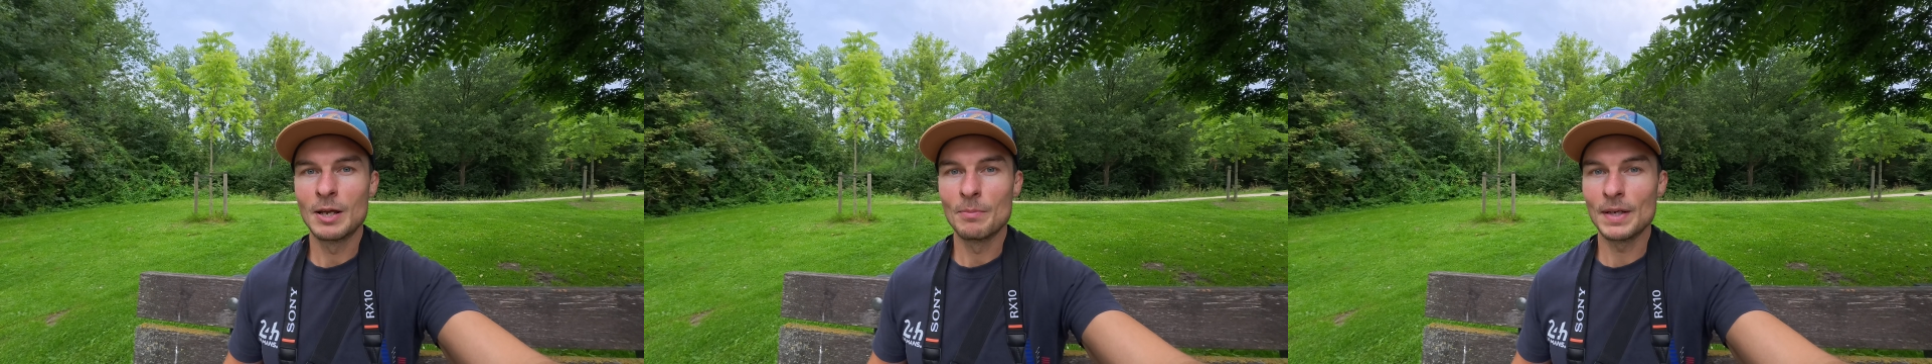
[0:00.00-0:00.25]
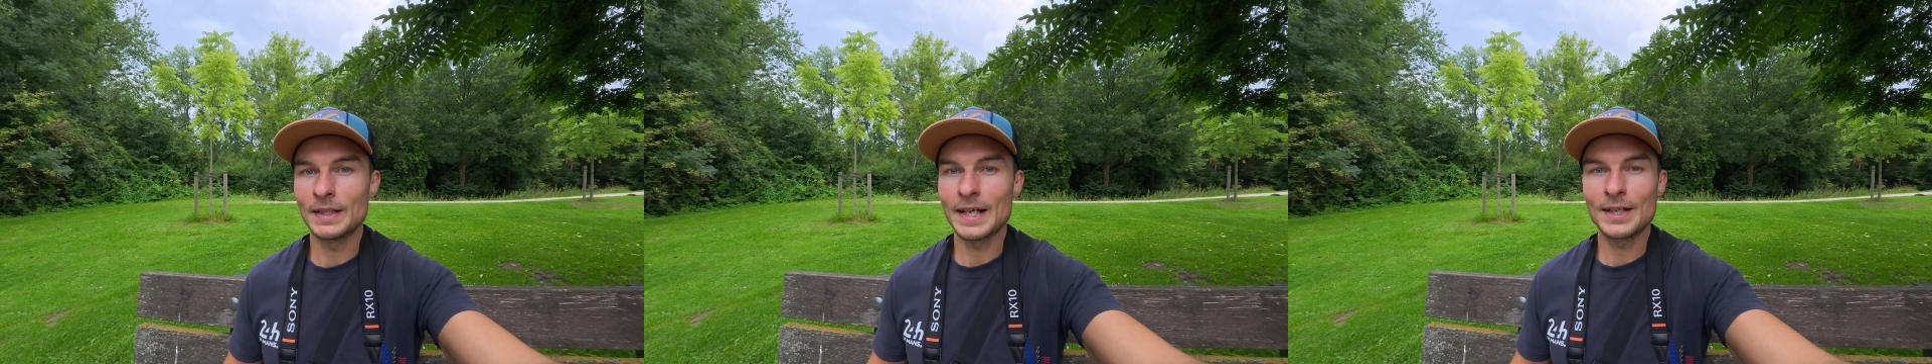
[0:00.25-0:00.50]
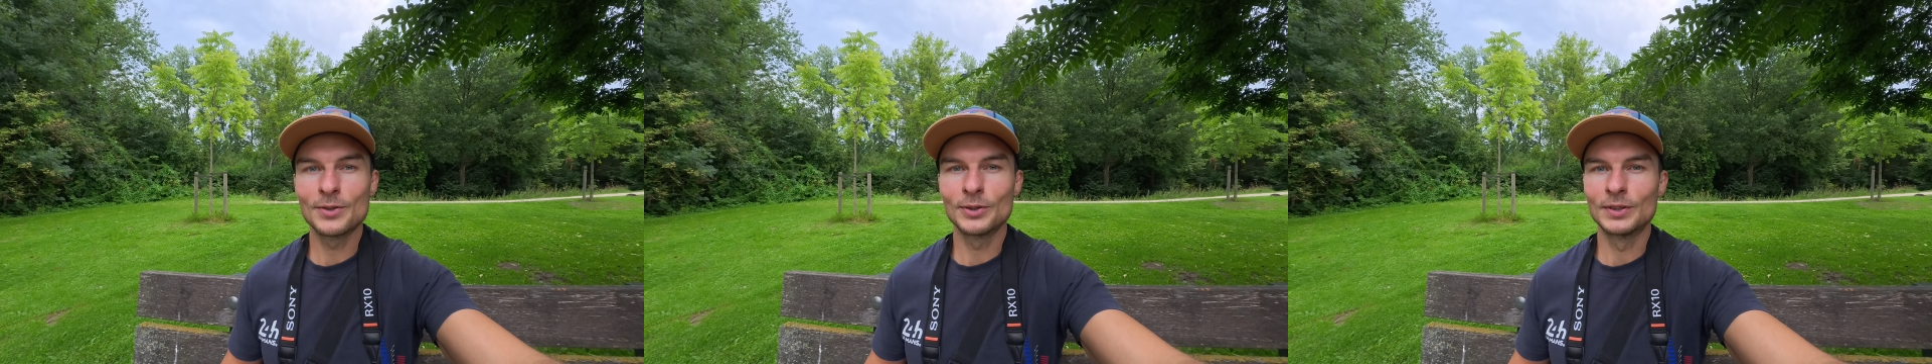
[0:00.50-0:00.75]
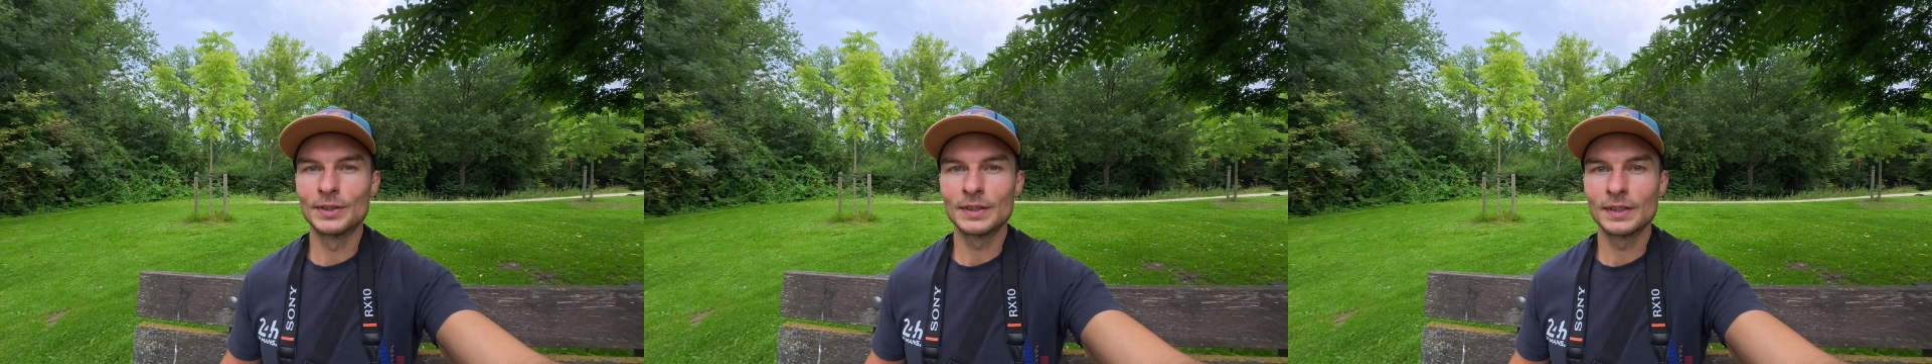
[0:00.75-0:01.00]
but I
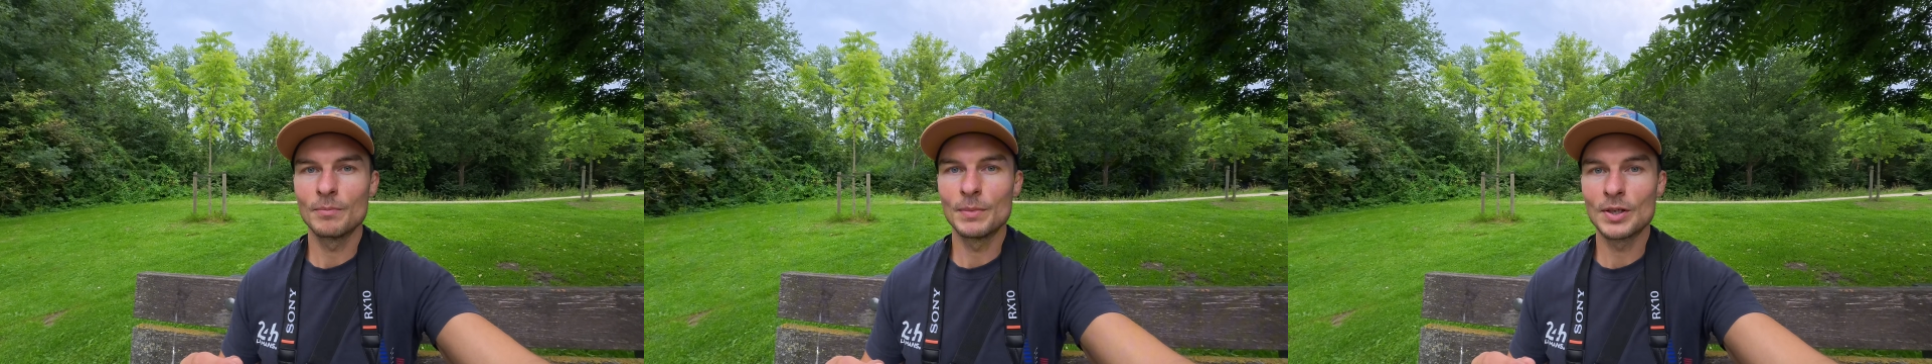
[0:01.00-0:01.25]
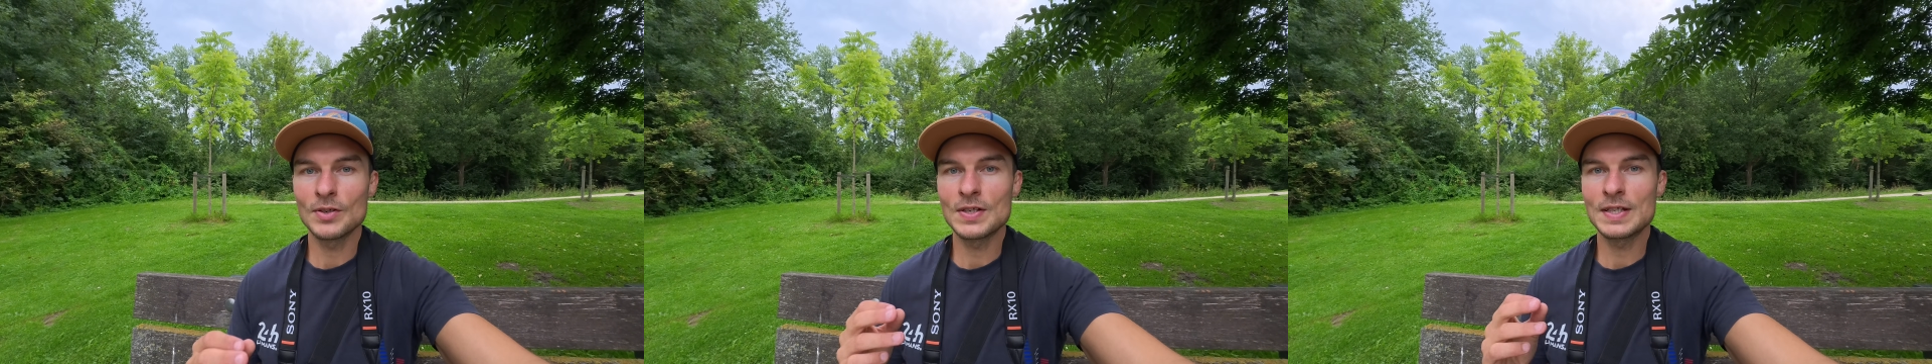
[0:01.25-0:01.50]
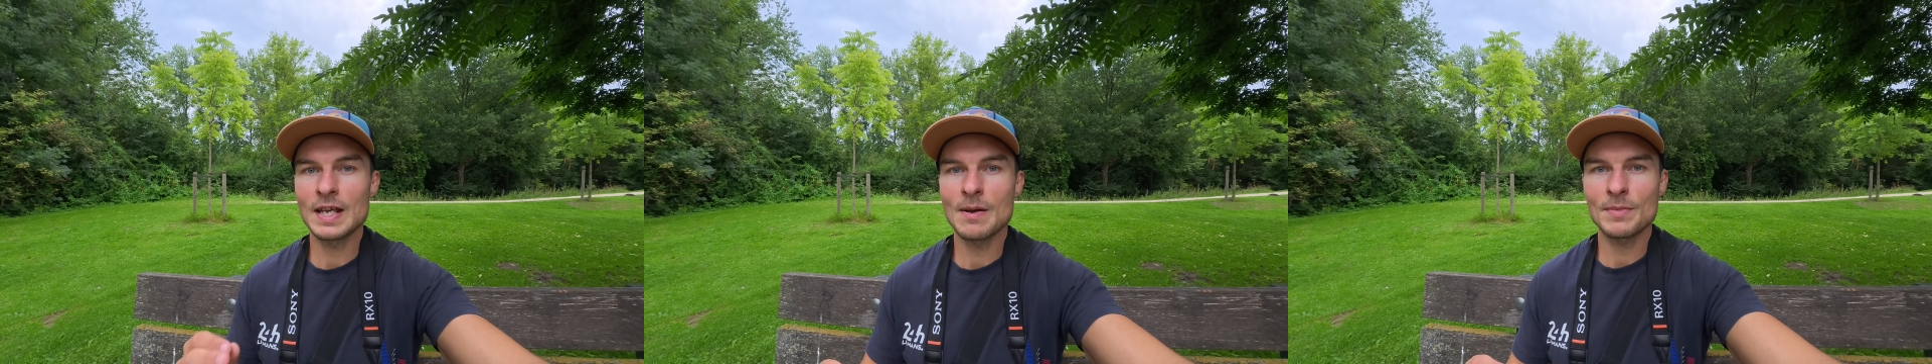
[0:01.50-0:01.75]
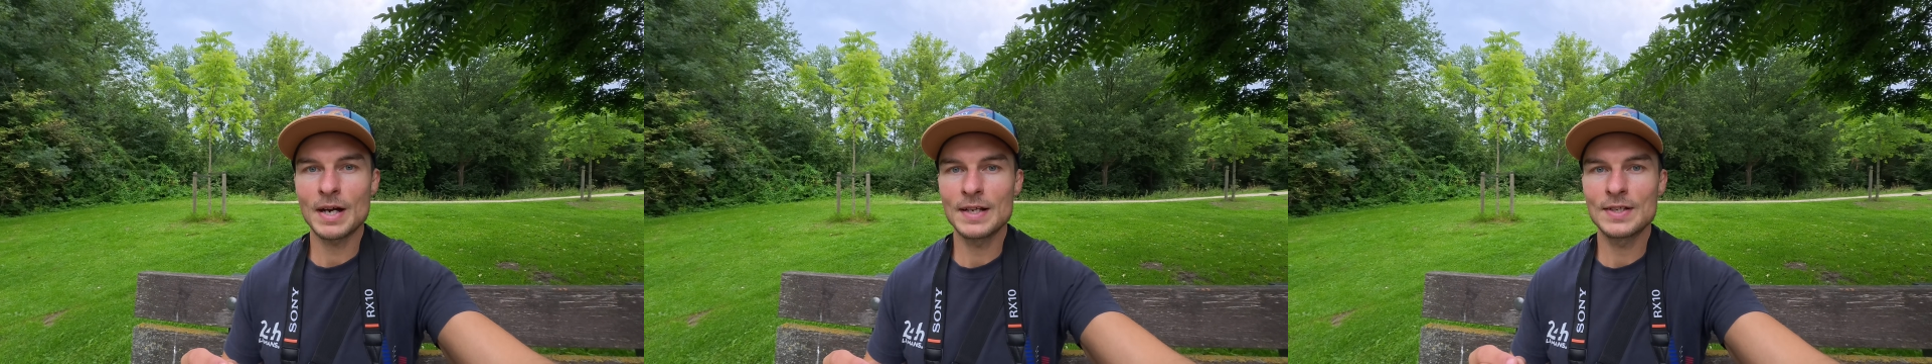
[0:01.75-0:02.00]
couldn't, because this
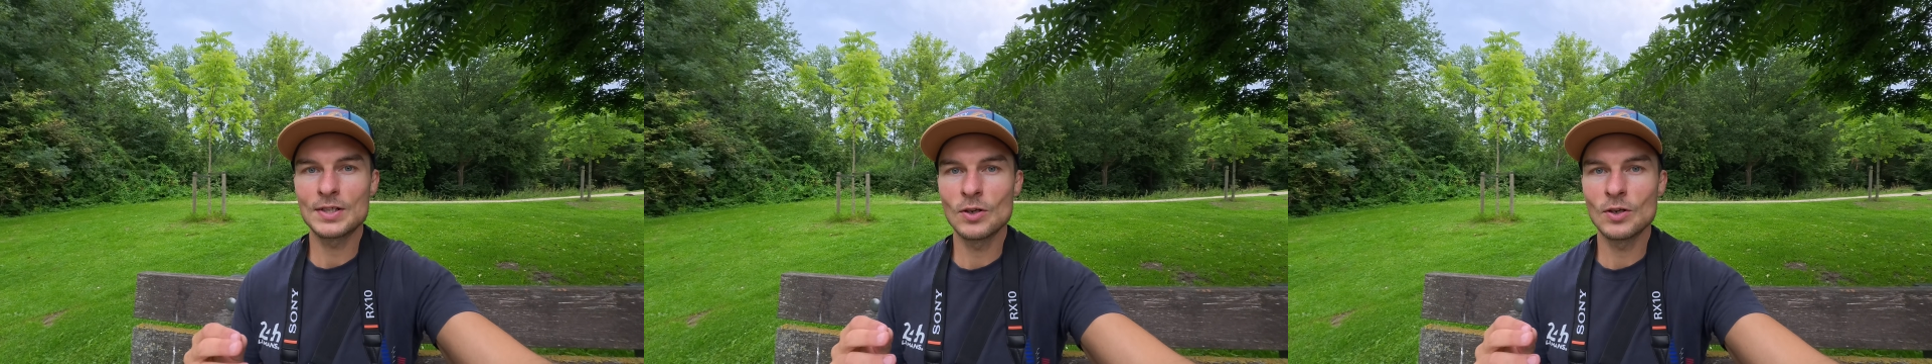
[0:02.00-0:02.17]
camera has